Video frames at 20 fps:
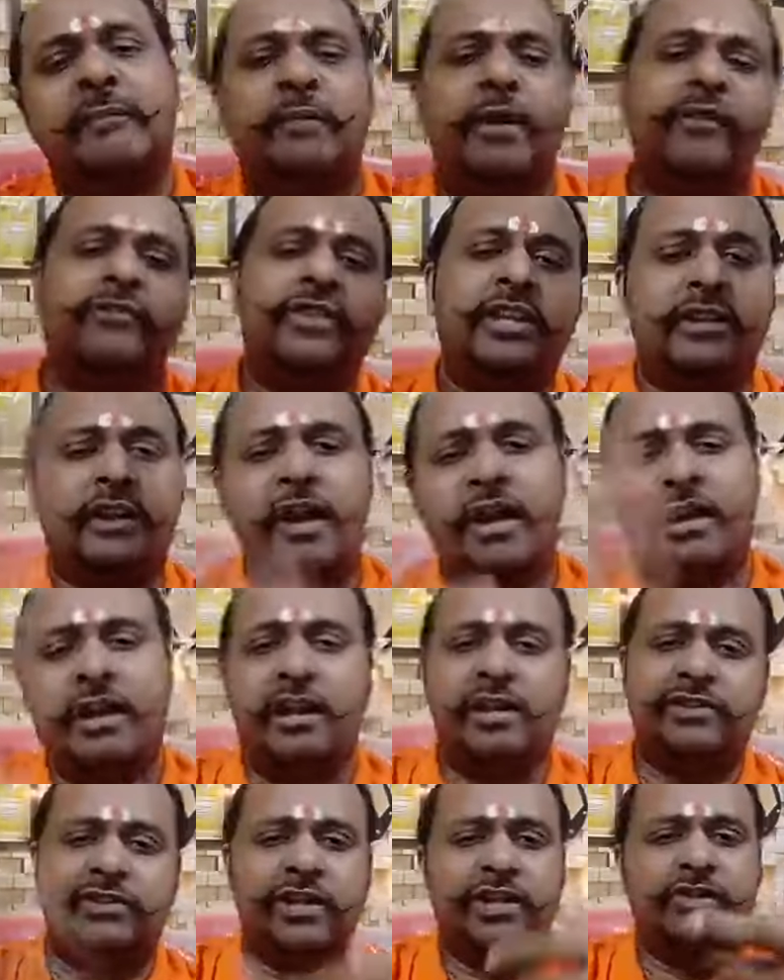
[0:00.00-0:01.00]
of the rock
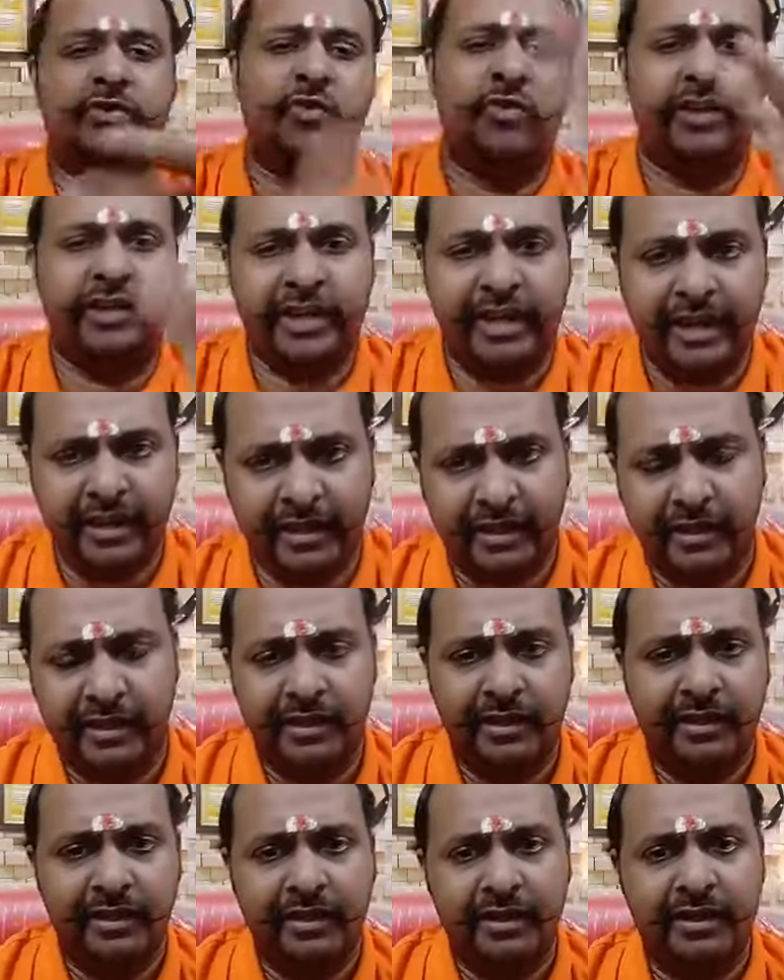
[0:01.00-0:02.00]
also is okay
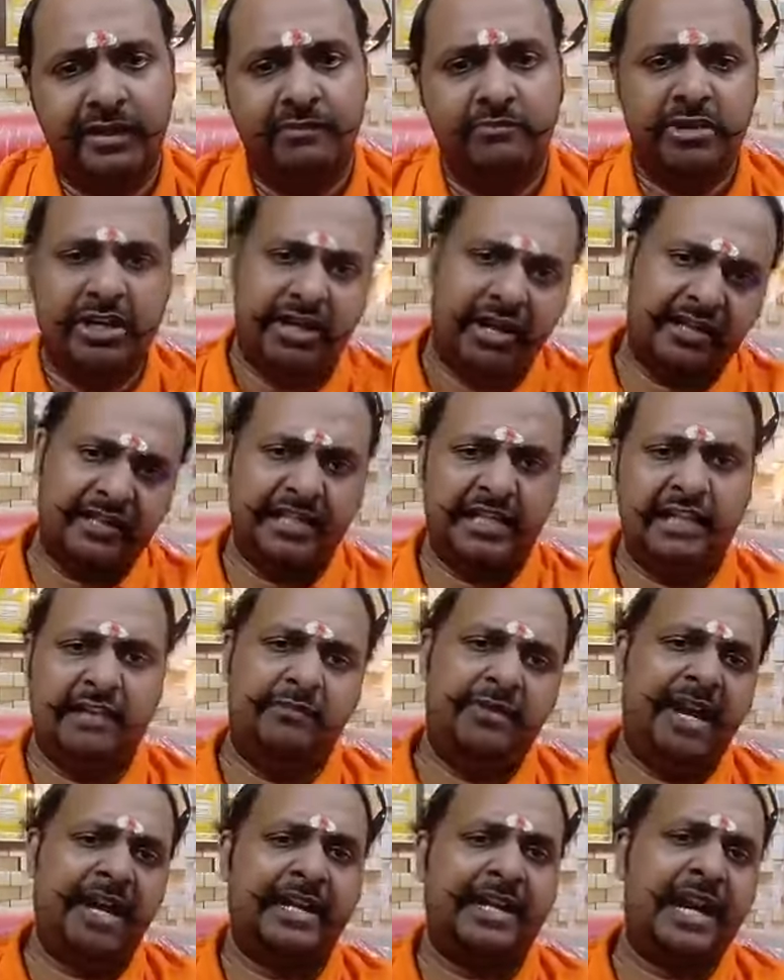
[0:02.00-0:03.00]
because it will
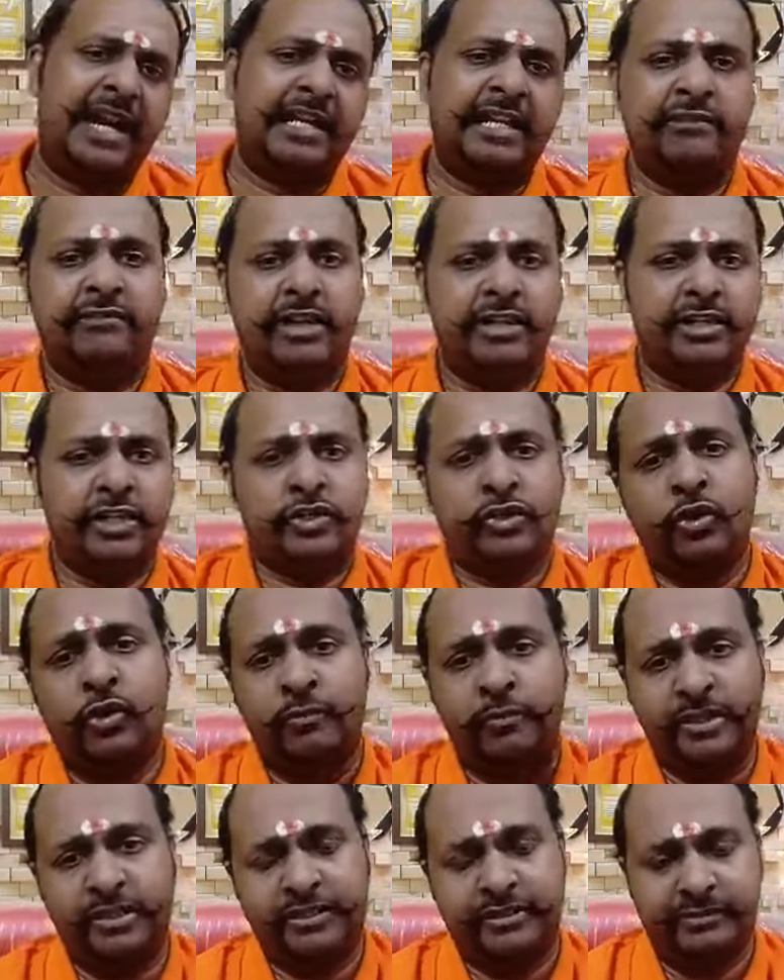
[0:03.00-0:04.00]
be attractive as a
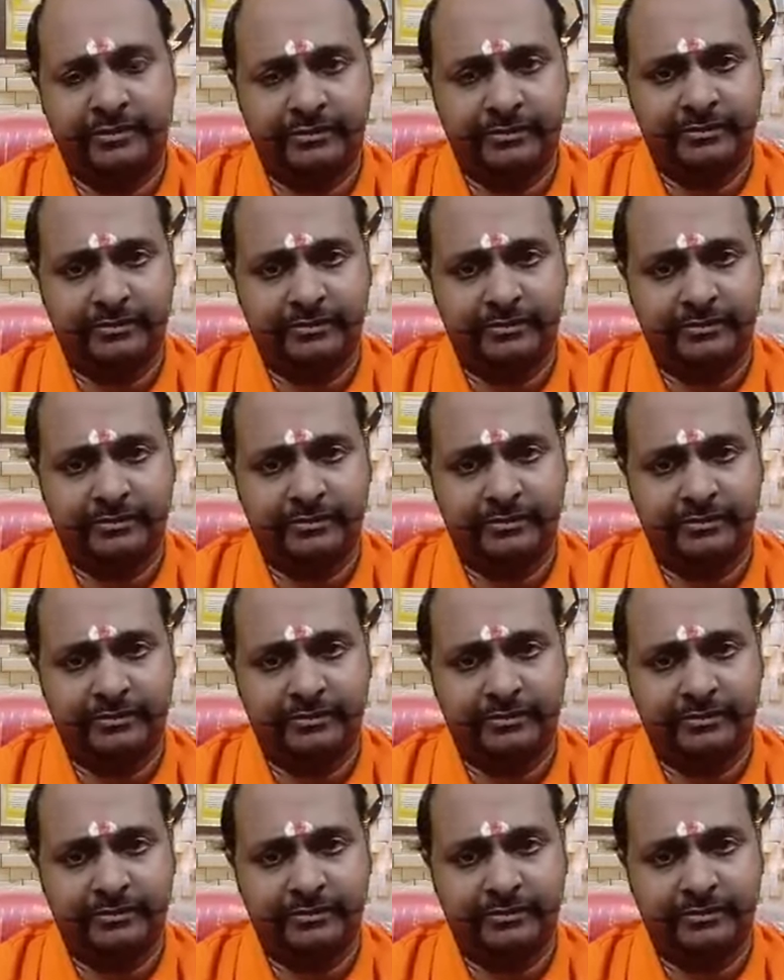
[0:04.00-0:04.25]
showpiece.